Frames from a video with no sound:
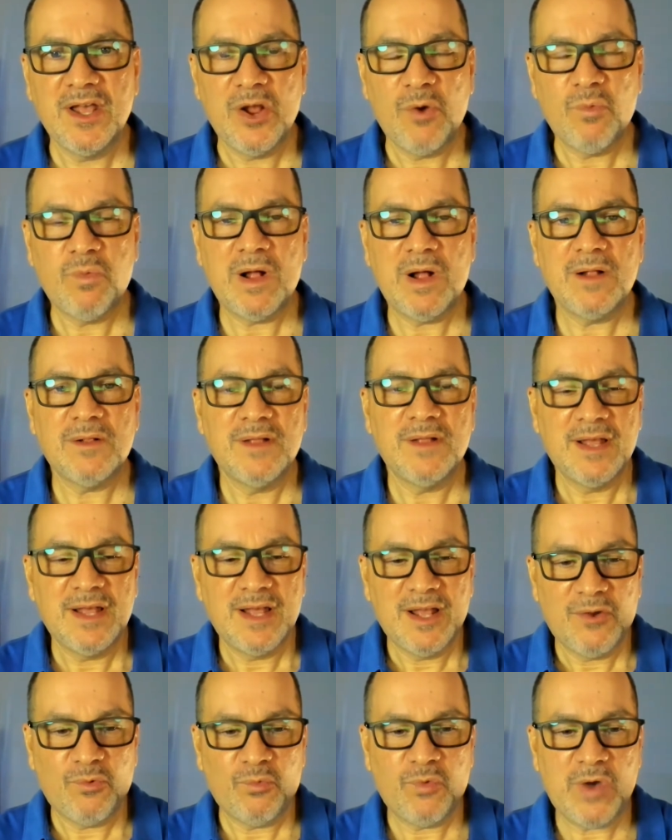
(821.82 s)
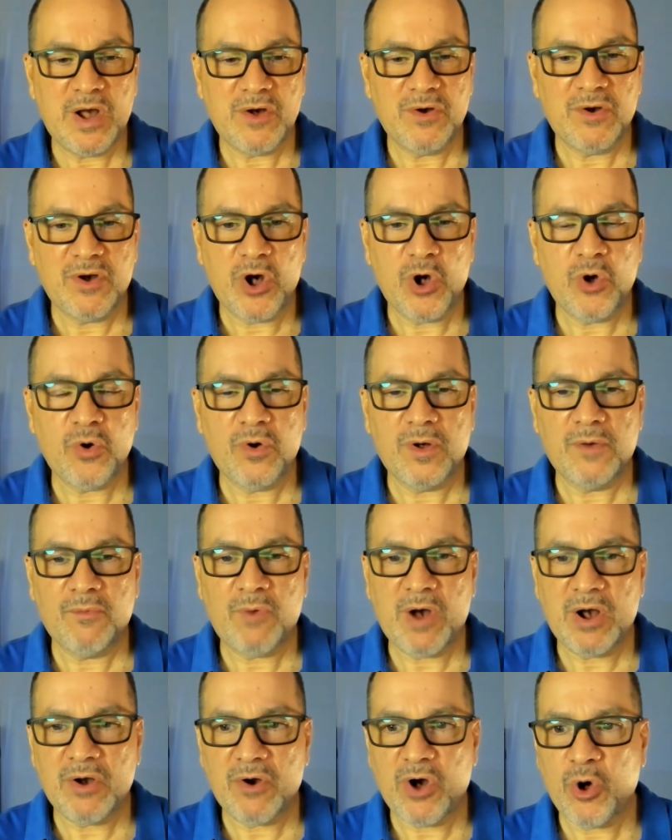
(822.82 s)
while
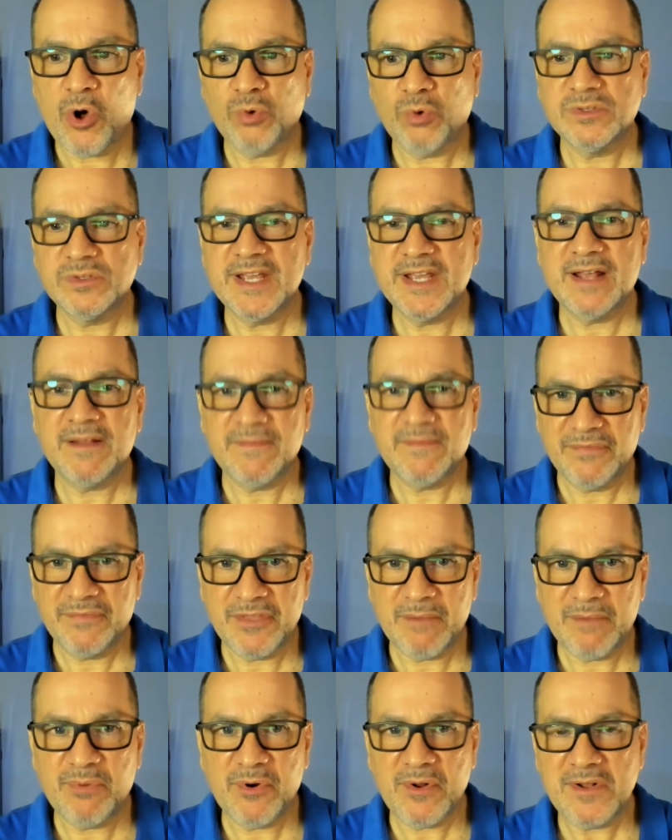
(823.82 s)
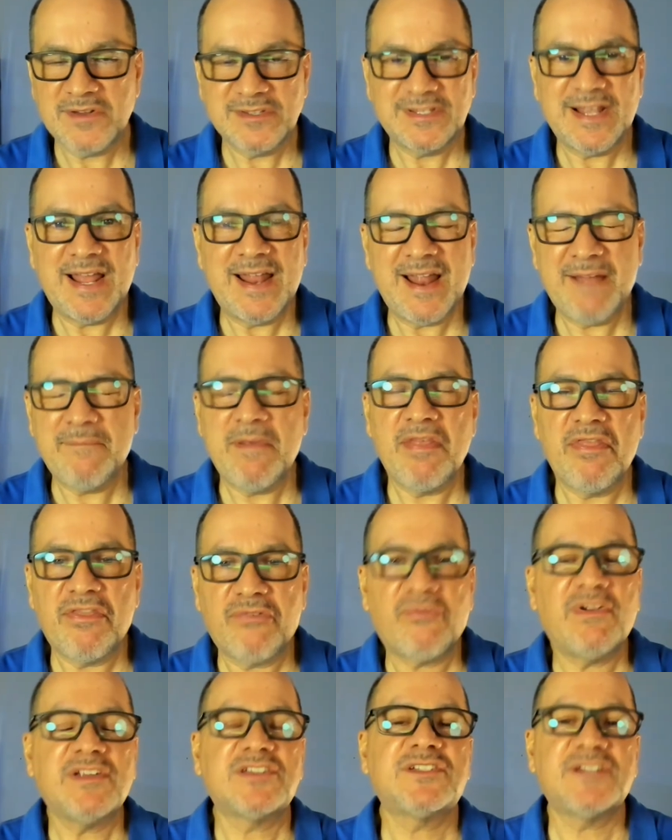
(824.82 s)
holding the burdens that have been
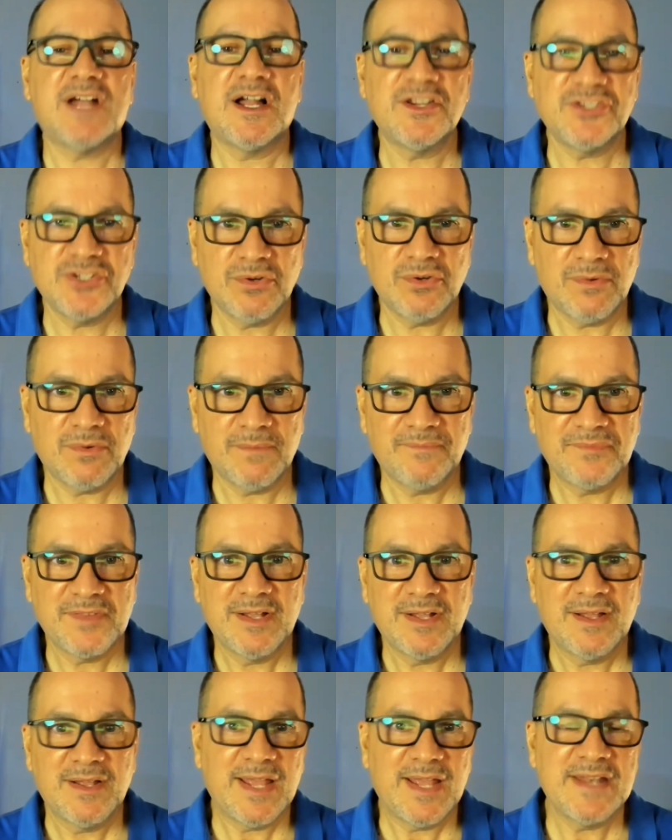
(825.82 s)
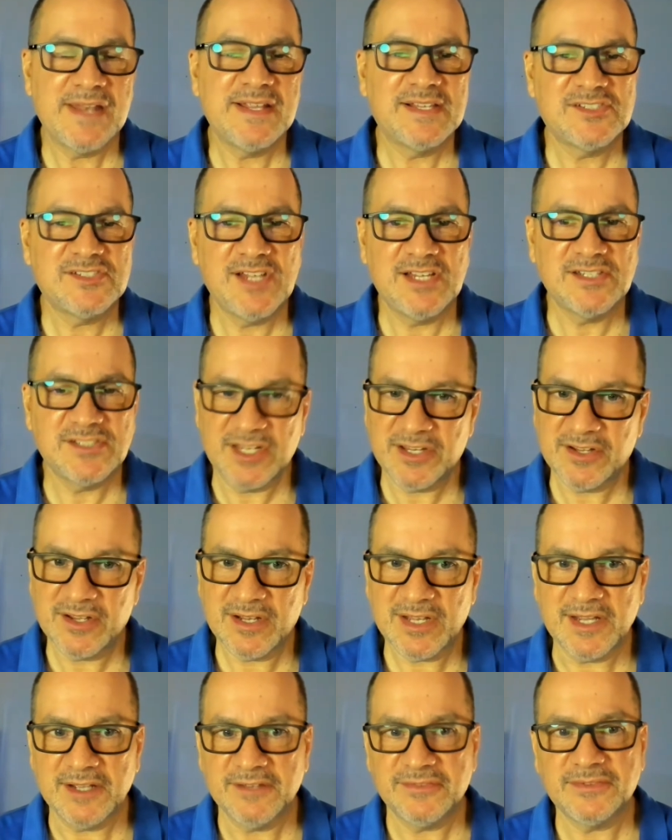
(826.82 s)
thrust on you in this season in your
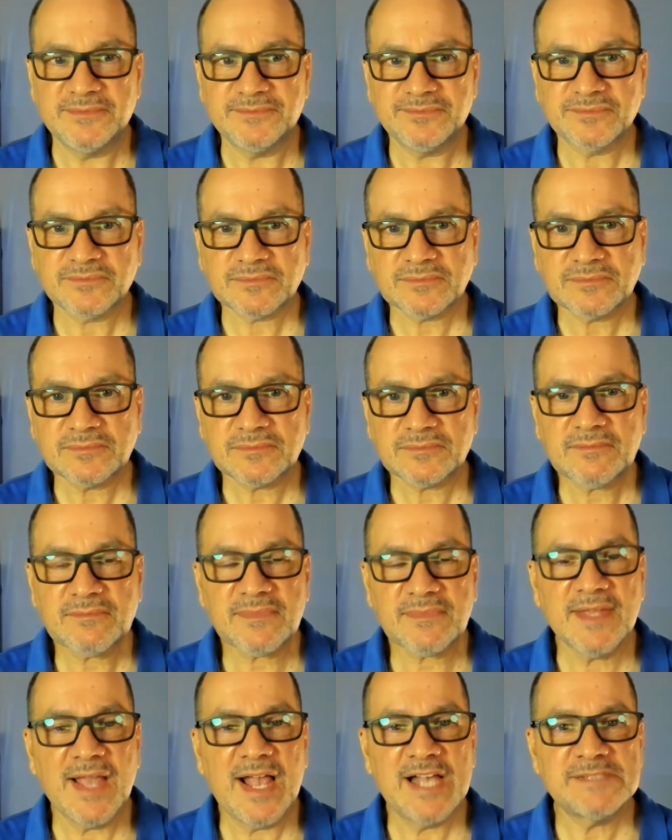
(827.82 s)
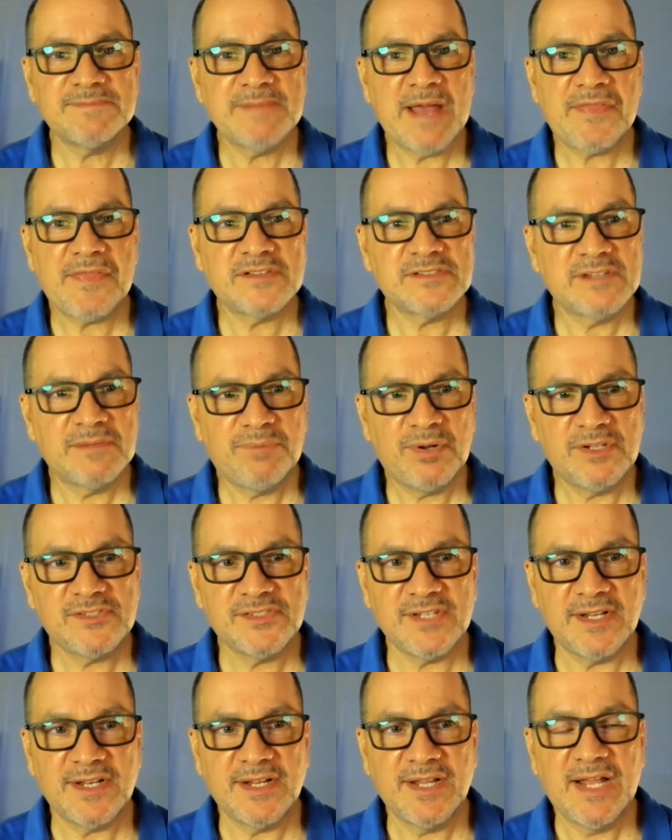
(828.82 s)
life. As Matheson
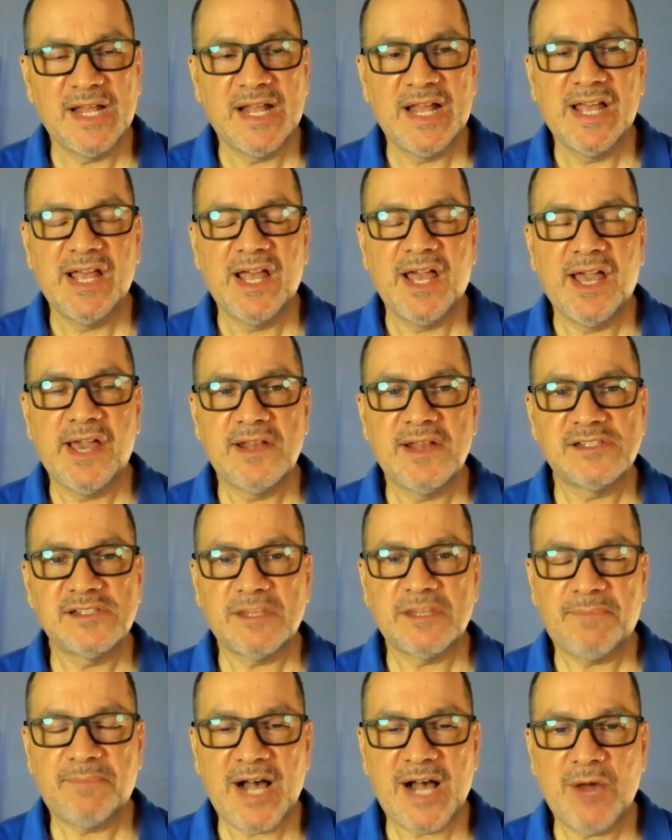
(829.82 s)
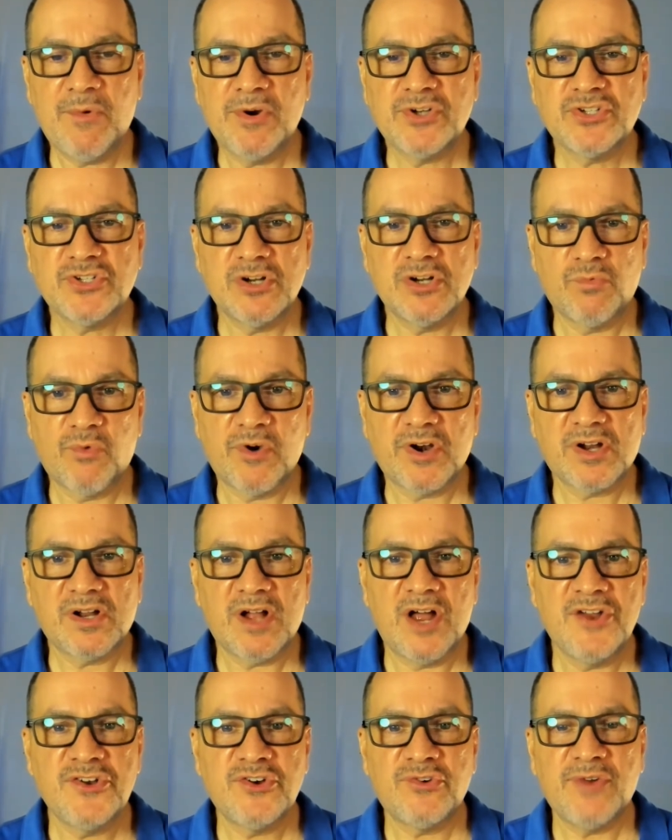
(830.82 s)
puts it, it is the power to work
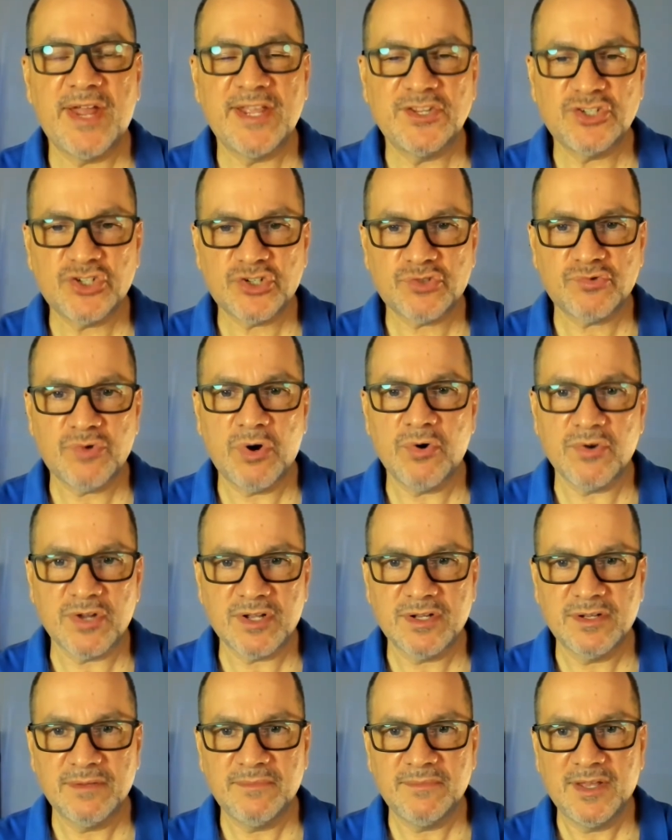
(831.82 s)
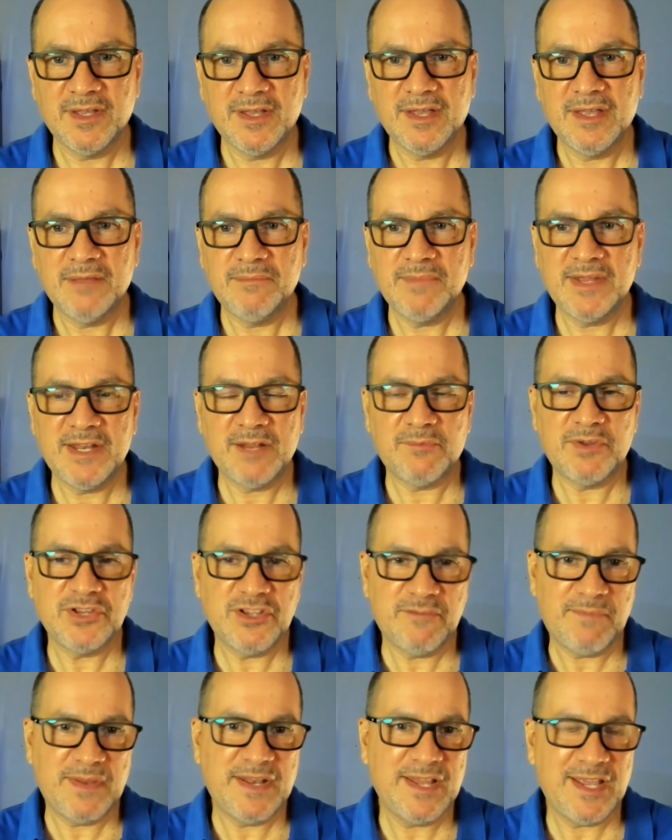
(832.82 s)
under a stroke, meaning when
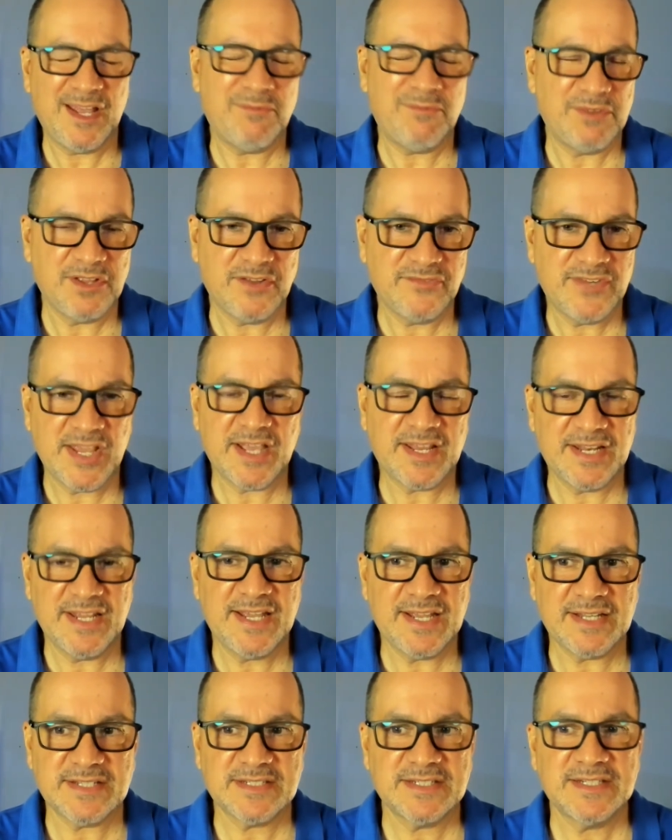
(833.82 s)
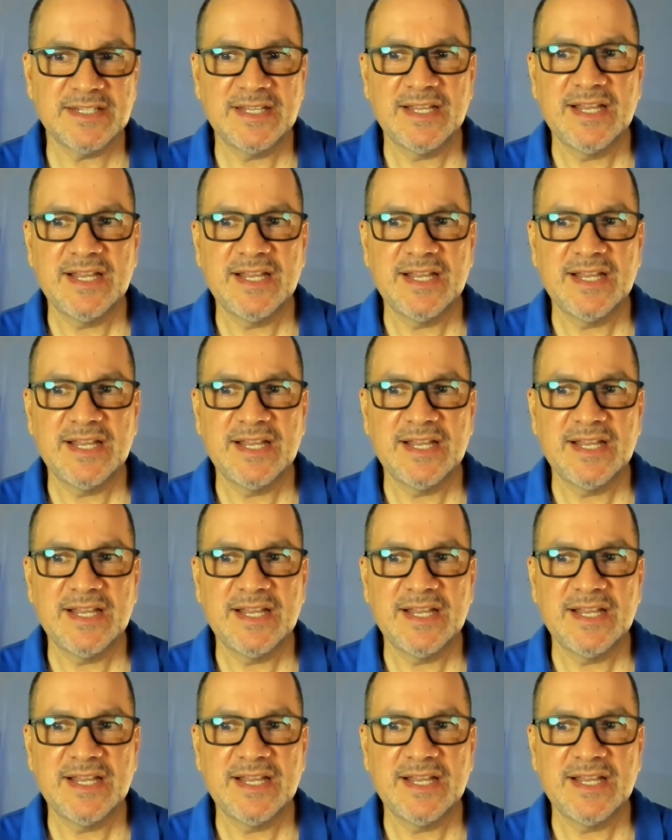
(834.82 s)
you've been hit, when you've taken a hit.